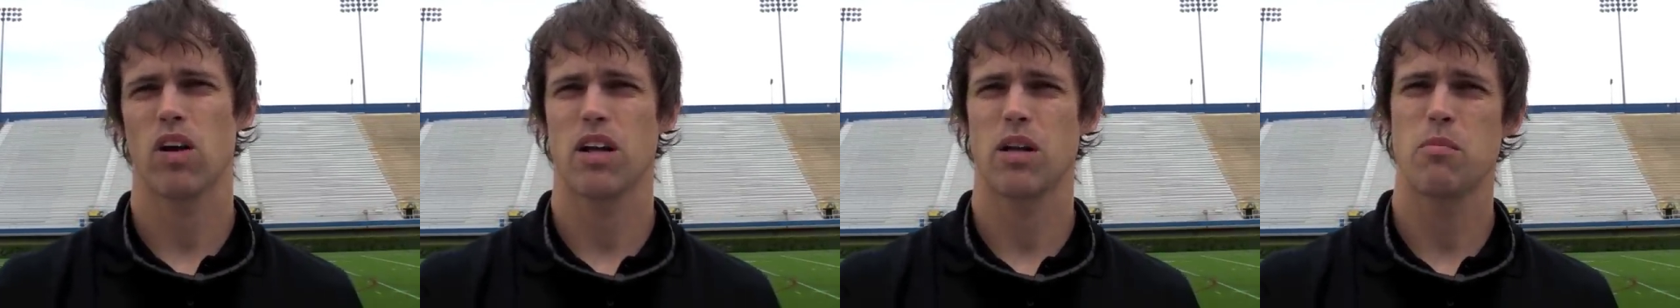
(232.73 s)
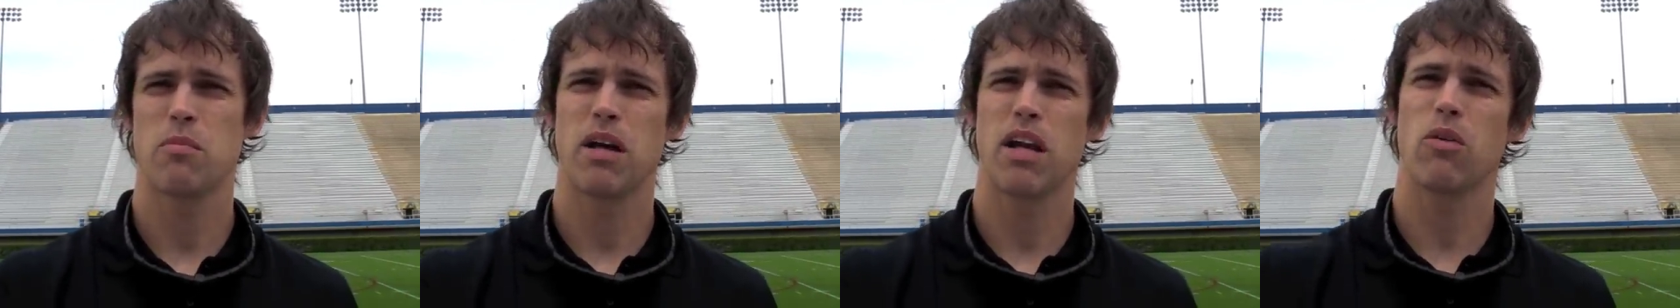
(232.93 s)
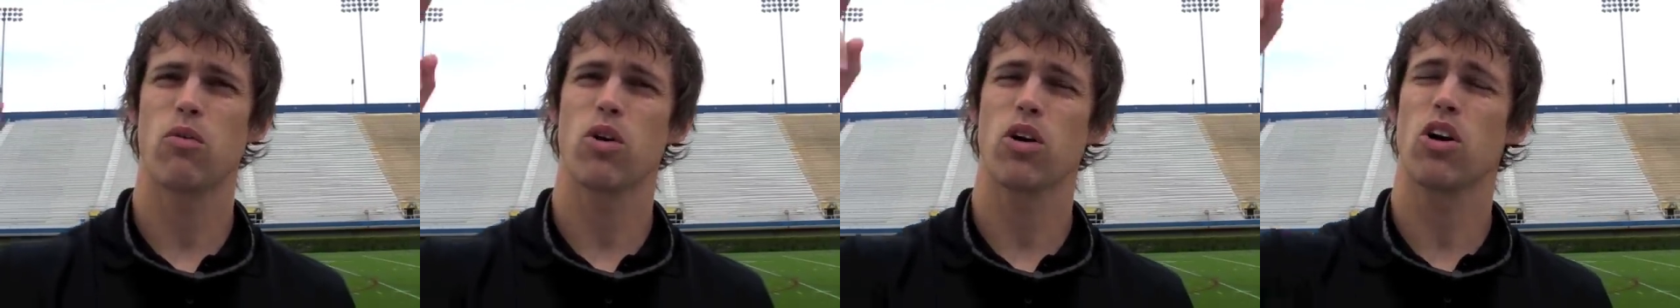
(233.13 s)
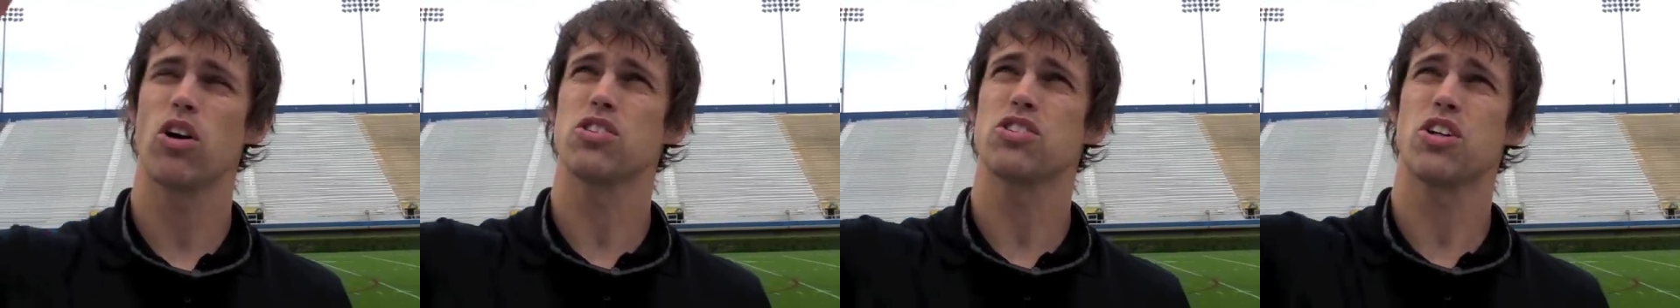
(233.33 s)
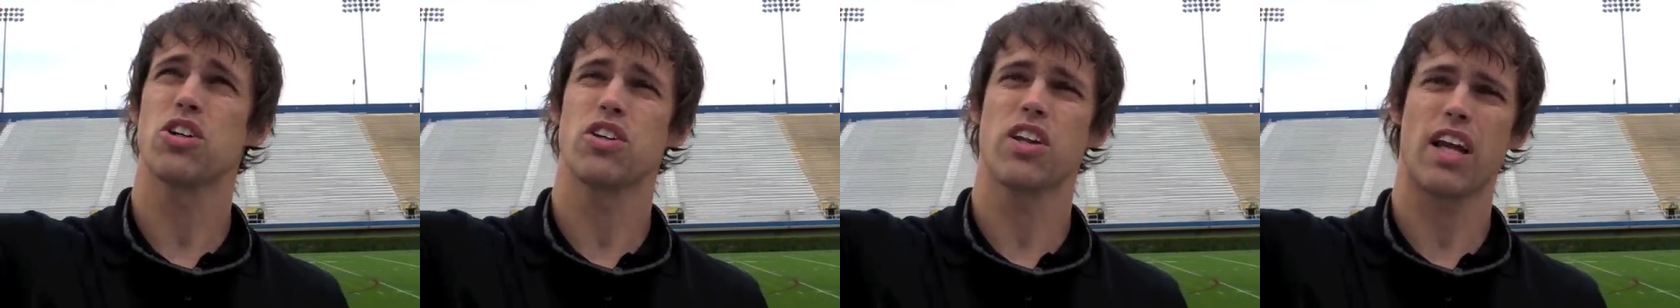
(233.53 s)
in a minute we're
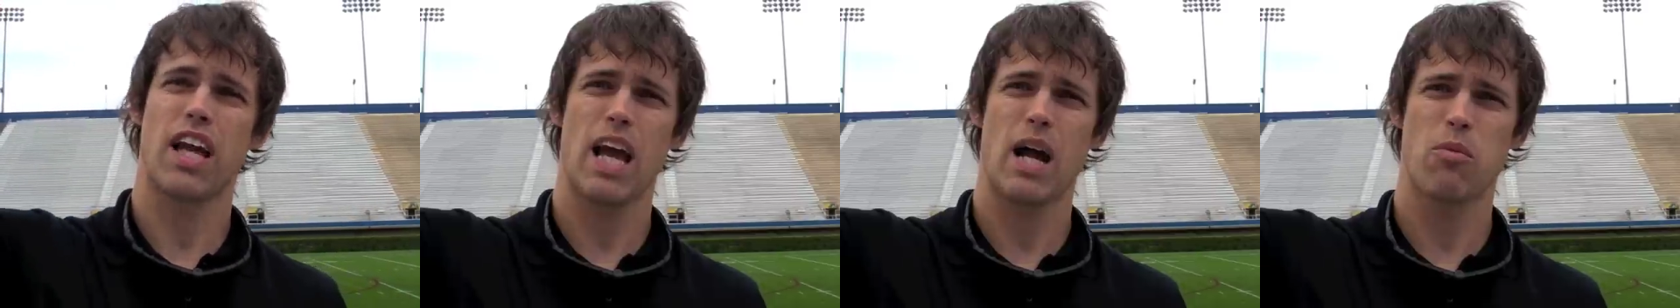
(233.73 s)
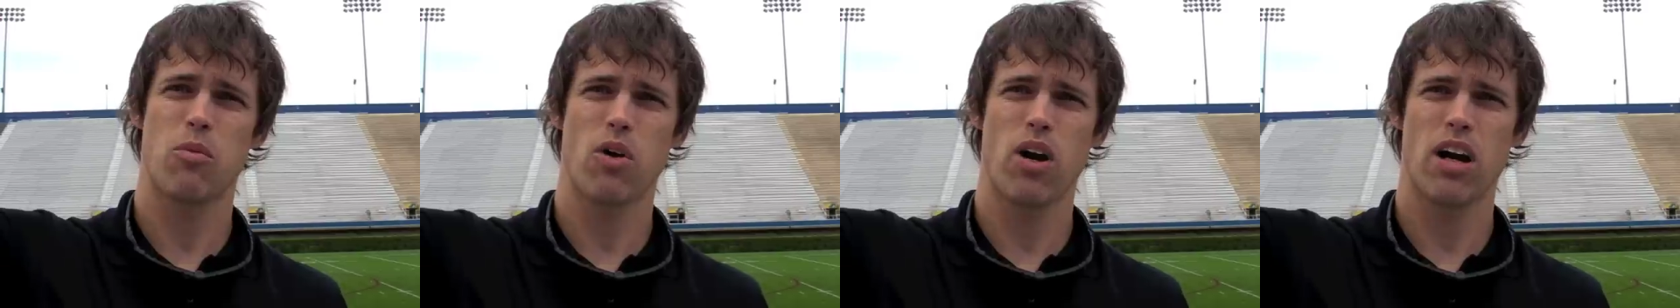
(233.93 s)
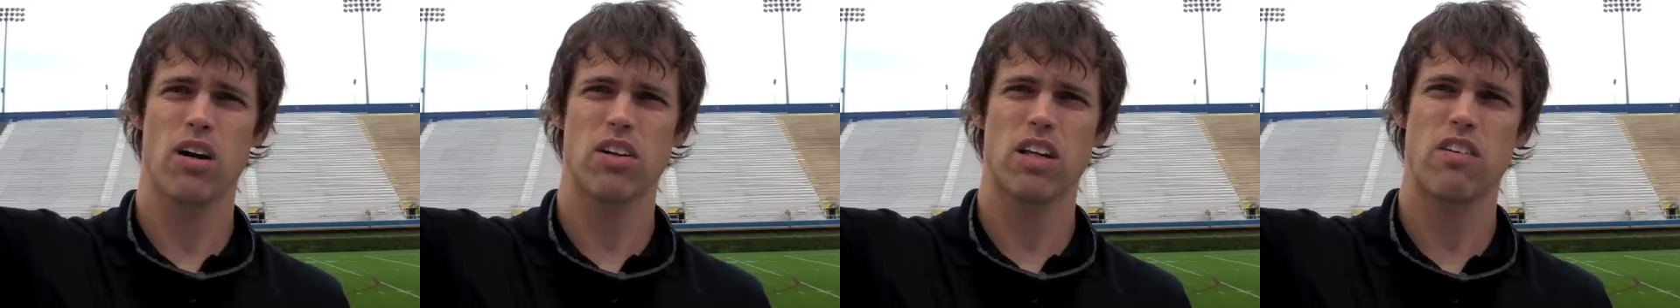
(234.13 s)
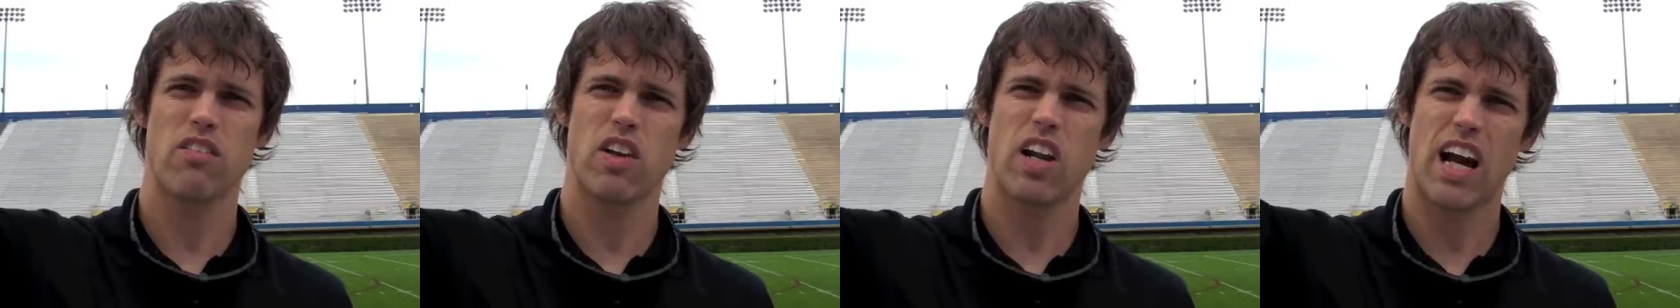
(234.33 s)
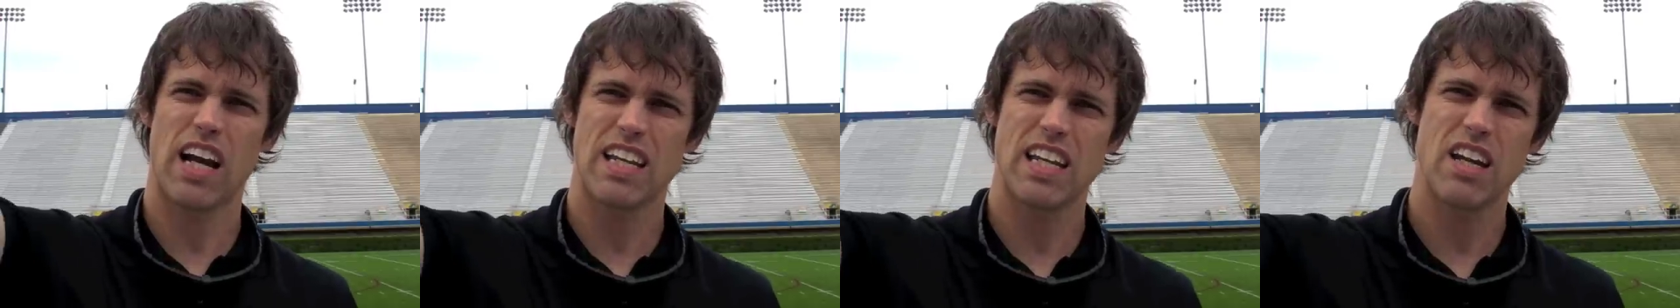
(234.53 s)
going to turn the camera around, give
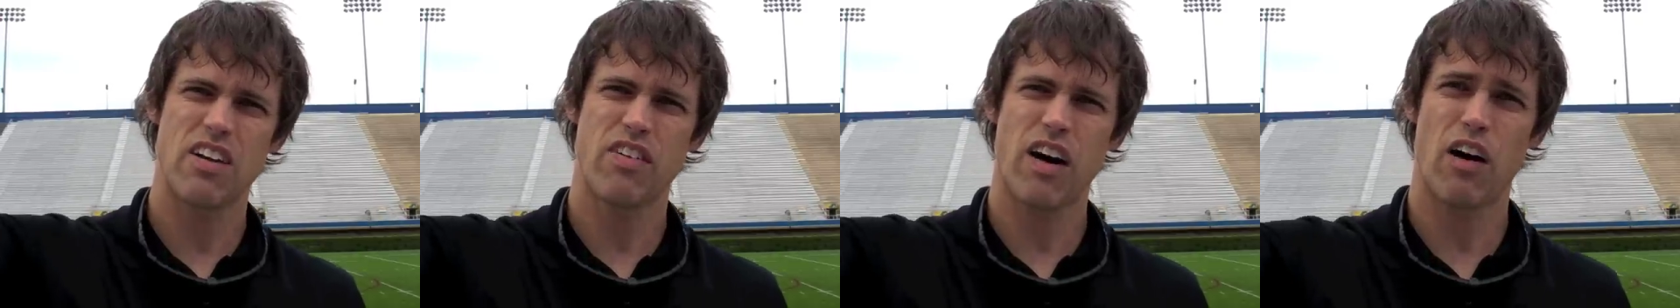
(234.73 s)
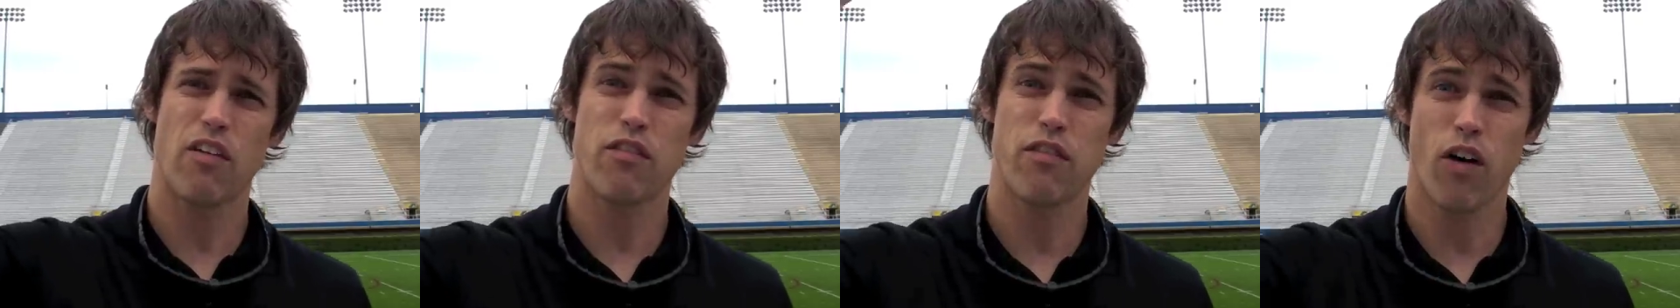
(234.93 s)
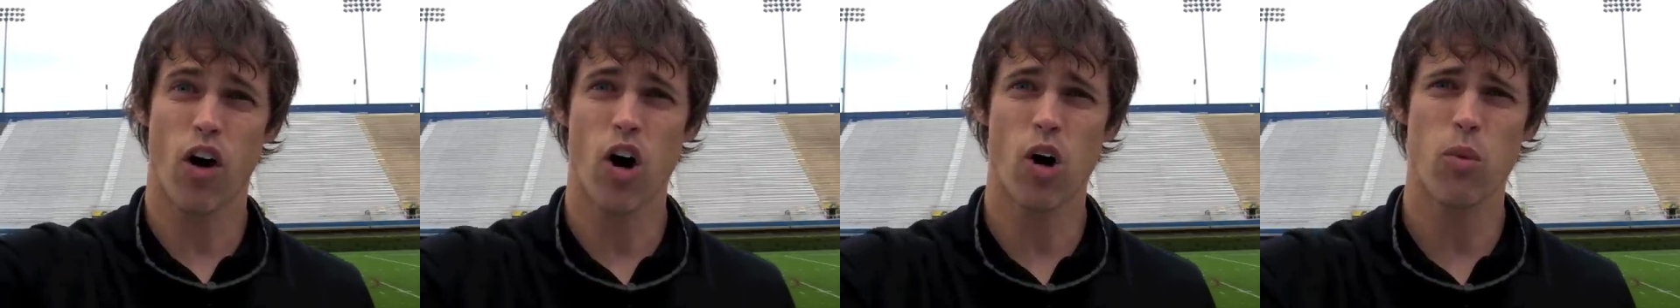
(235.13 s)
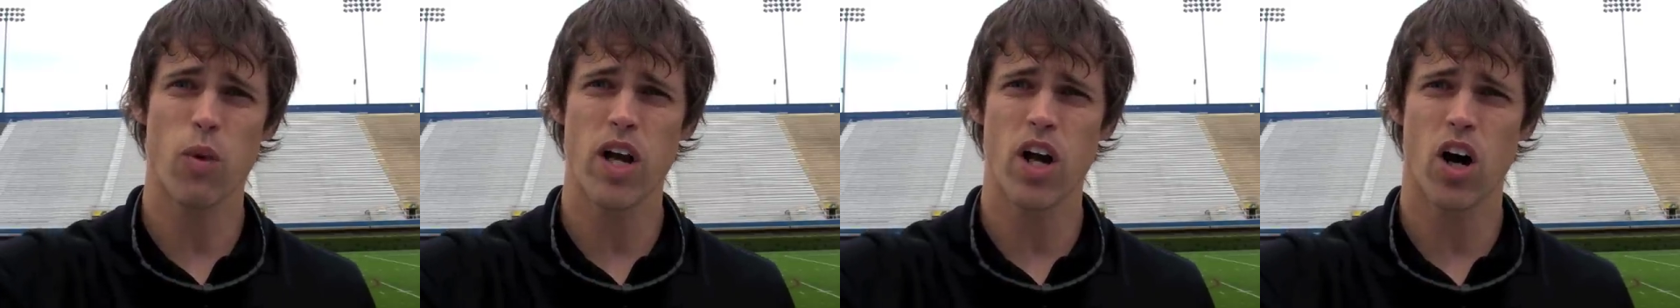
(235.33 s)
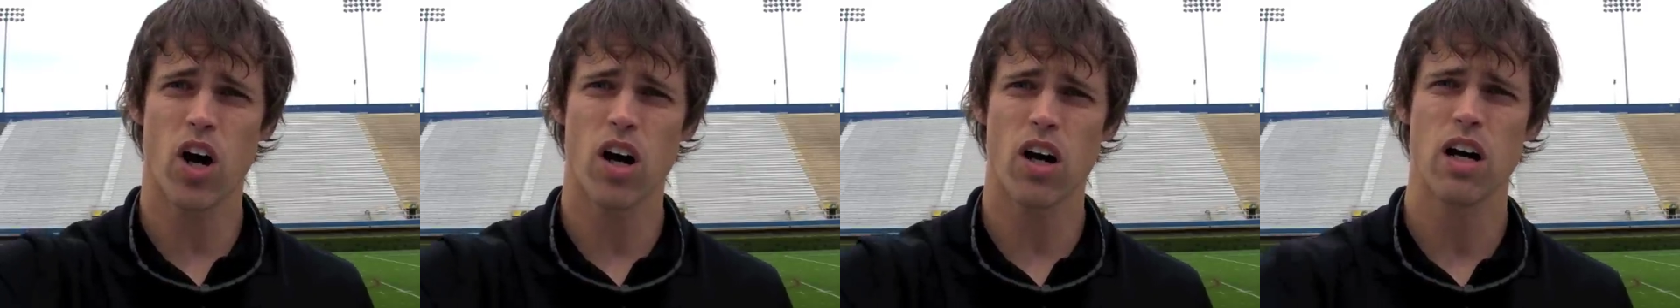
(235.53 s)
you an idea of how far
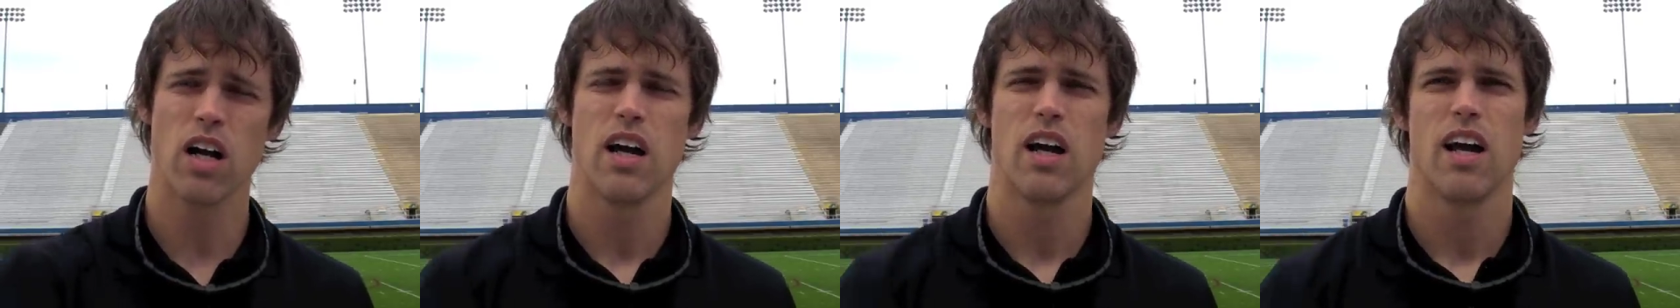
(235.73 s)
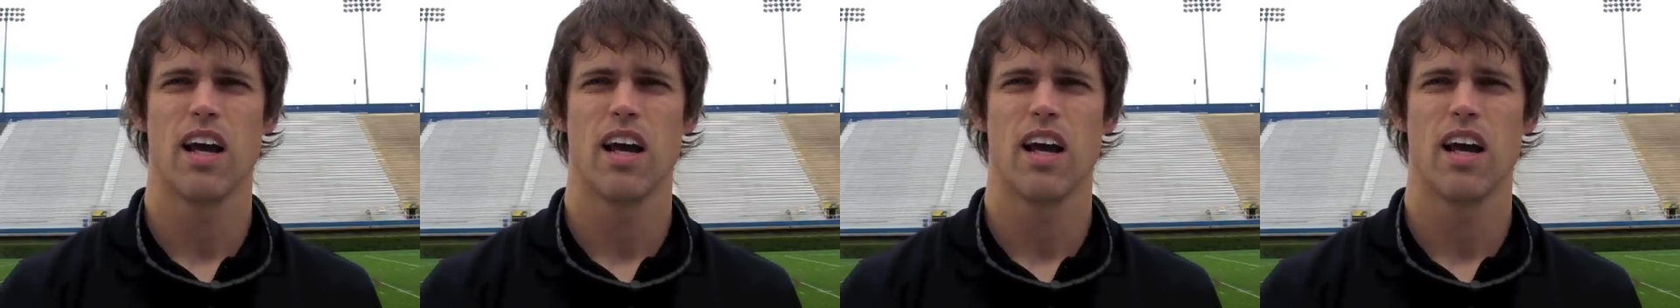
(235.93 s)
we are,